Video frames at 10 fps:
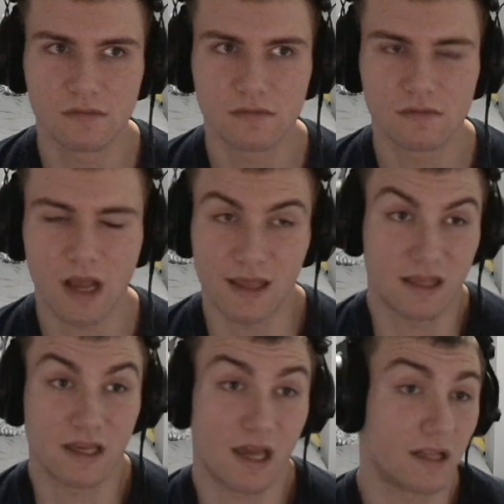I think,
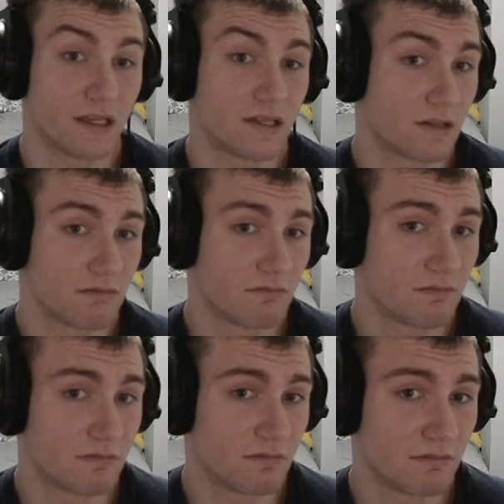at least.
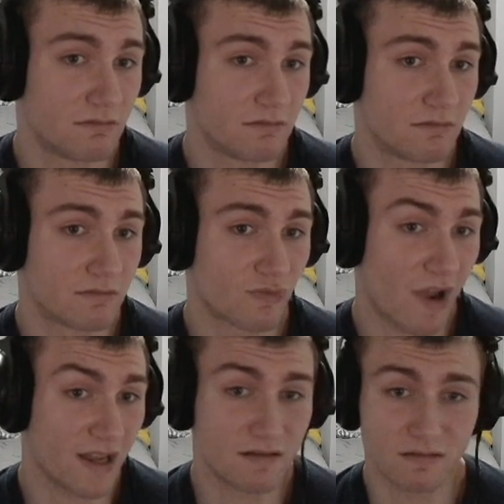Right?
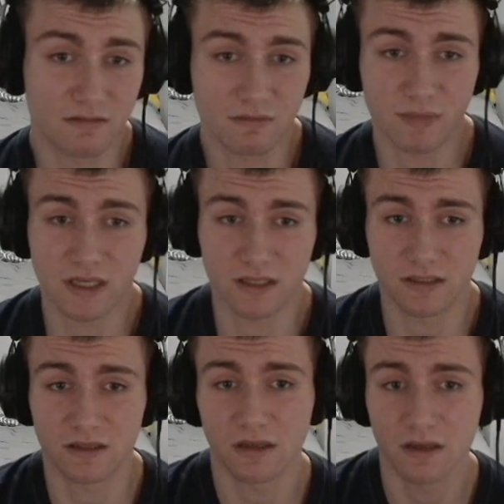Because,
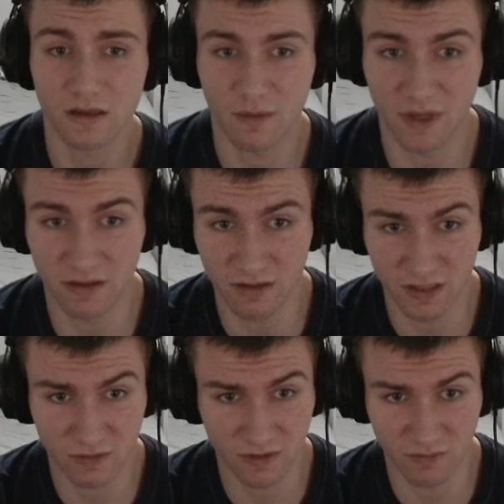I mean, this
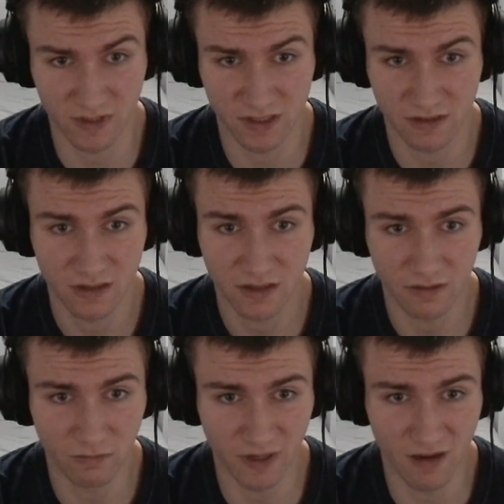one was,
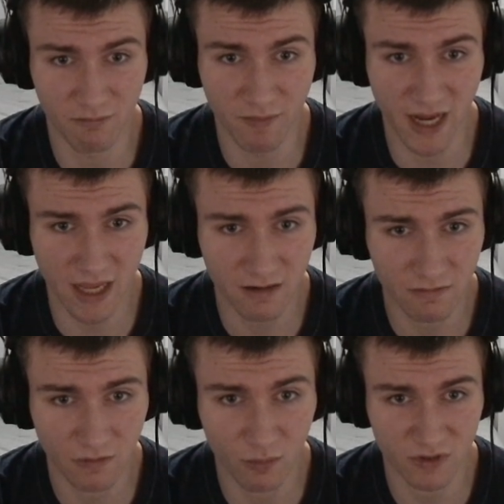what, a minute?
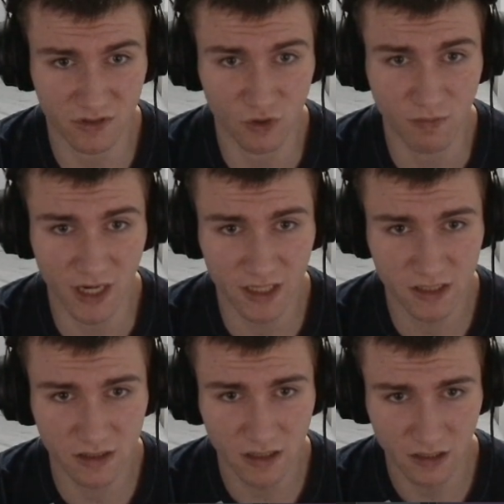Almost 2 minutes.
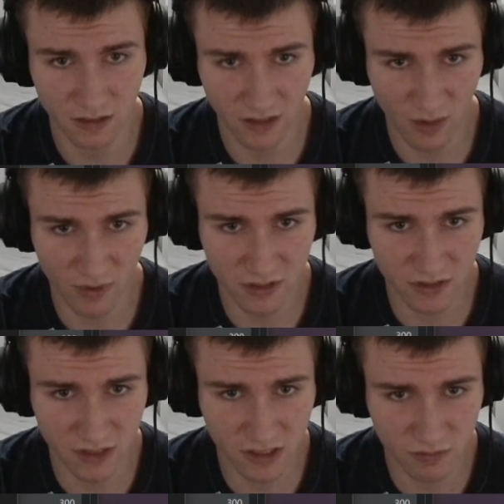How much is
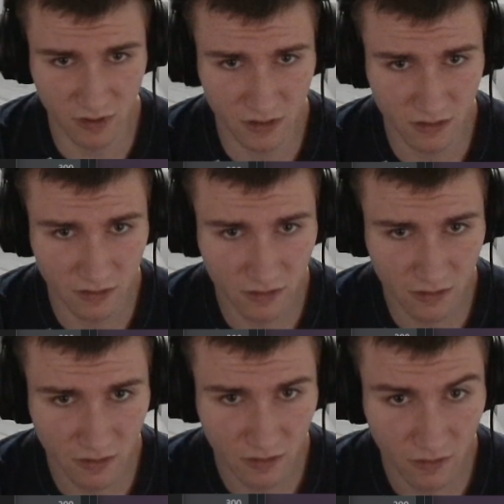this one?
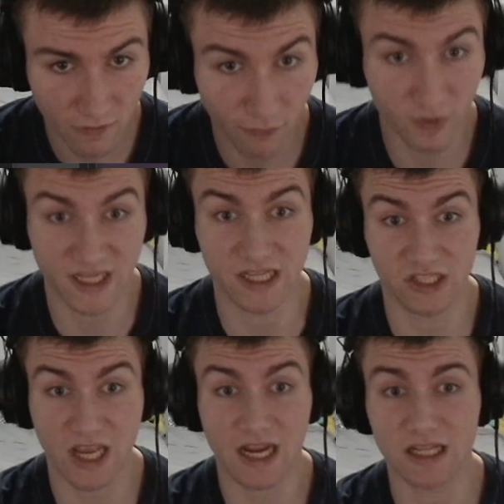14
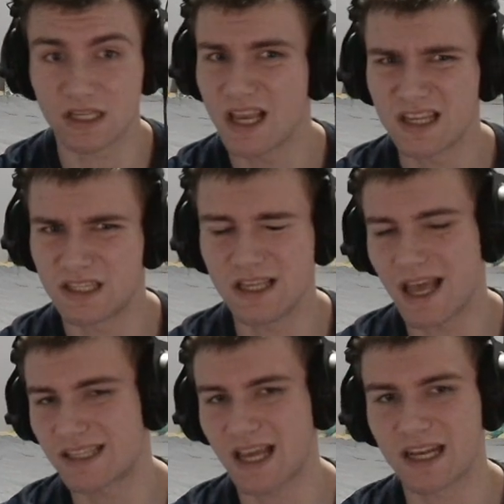seconds. See, that's
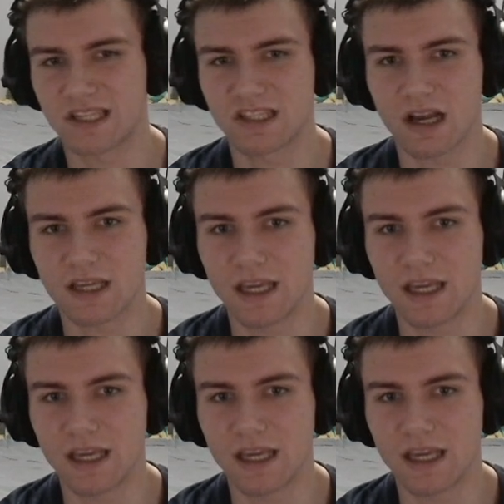kind of sucky.